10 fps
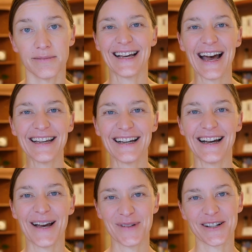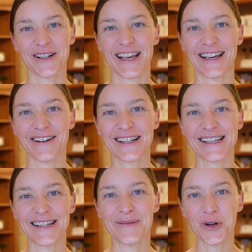Hi, I'm Dr. Kate
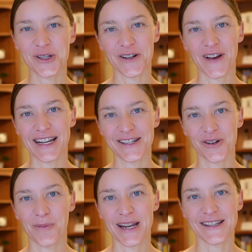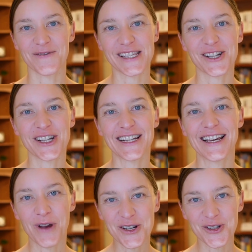Erickson, board-certified internal medicine physician,
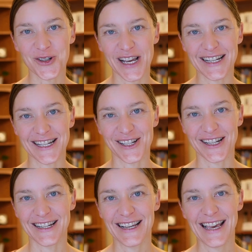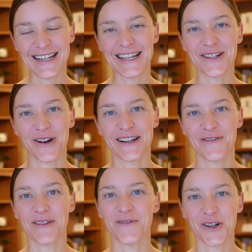registered dietitian, and integrative
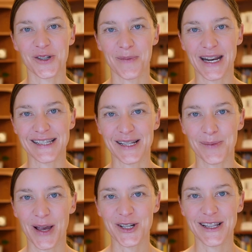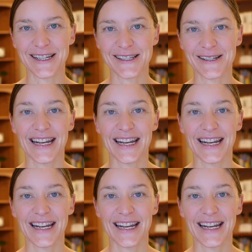and functional medicine specialist.